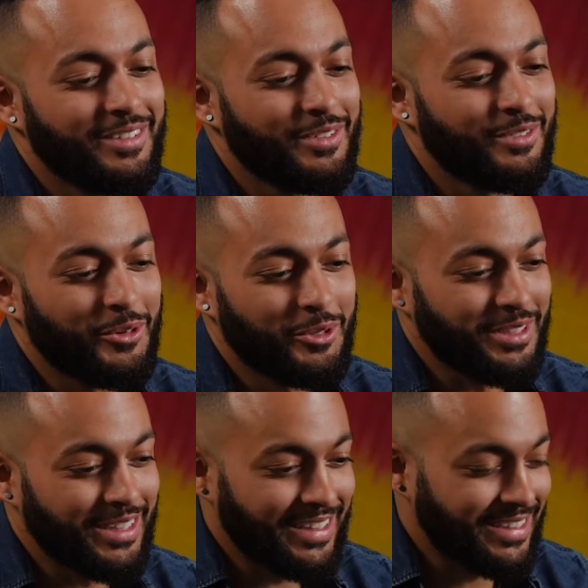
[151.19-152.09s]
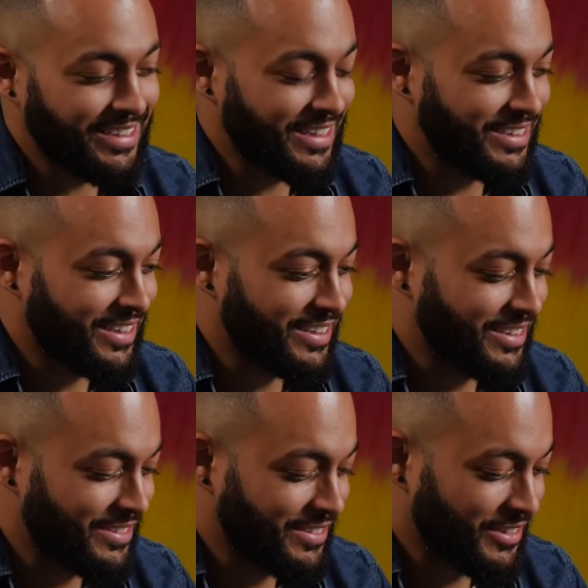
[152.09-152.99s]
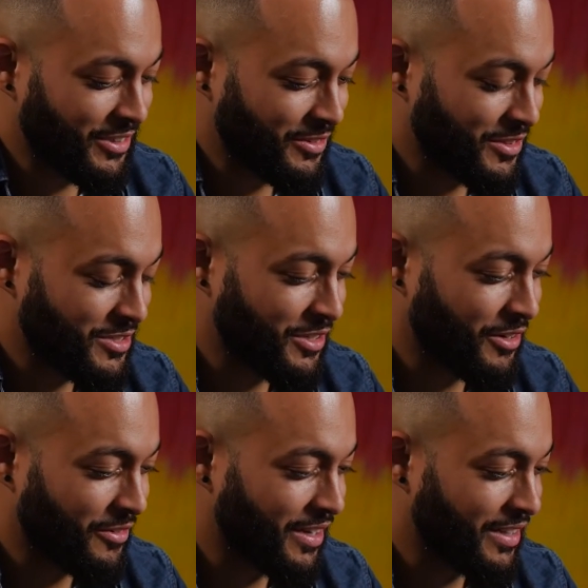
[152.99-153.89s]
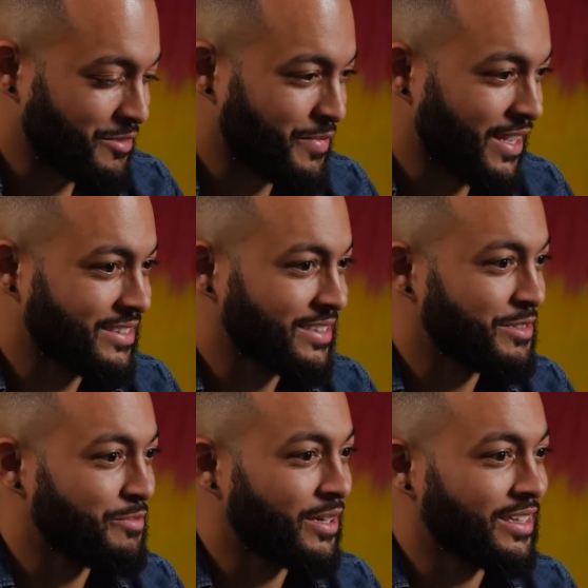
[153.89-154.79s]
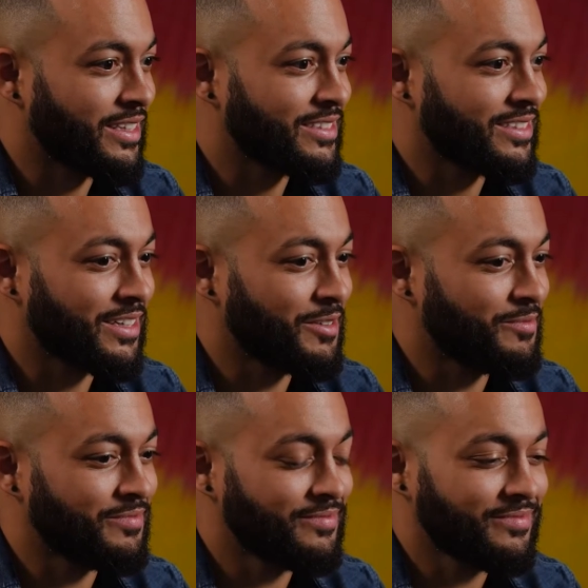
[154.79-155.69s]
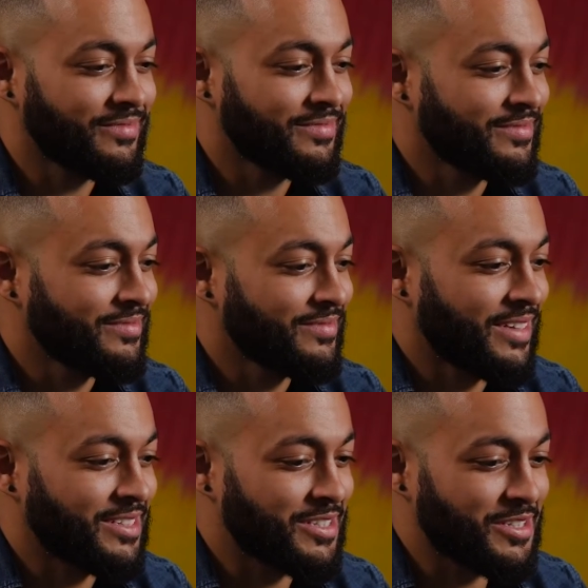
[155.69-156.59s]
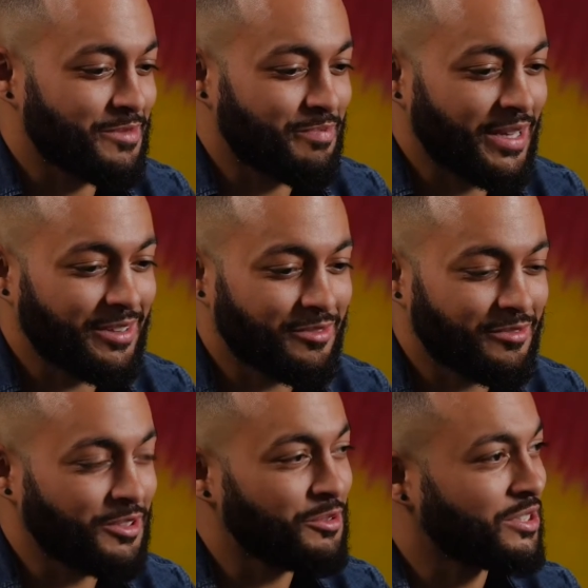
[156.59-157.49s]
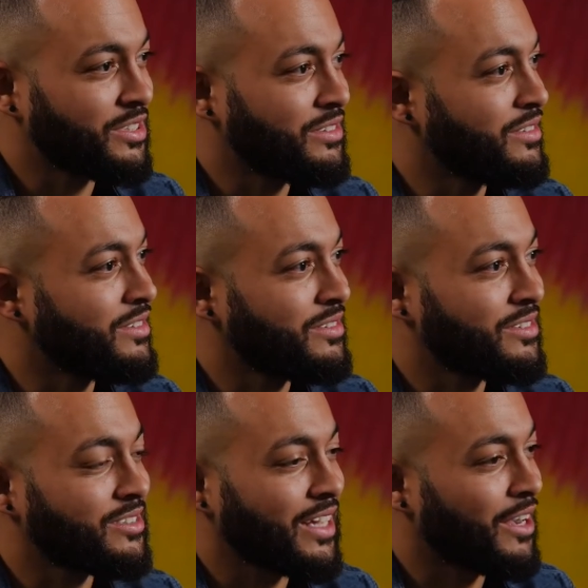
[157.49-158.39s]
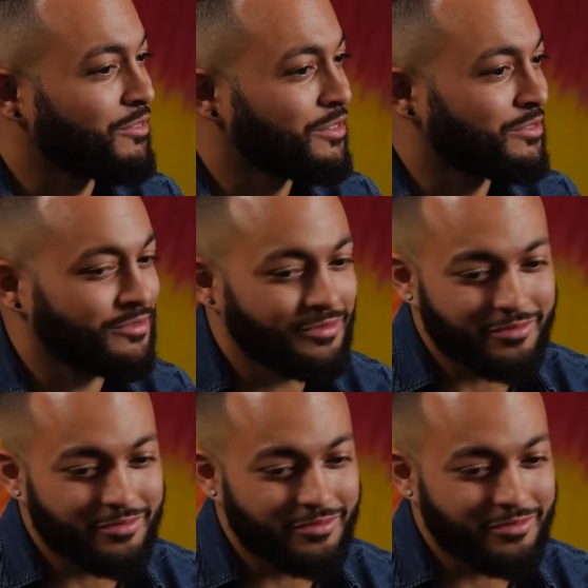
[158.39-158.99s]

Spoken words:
vocally and in the songwriting capacity, but it's this big fusion sound of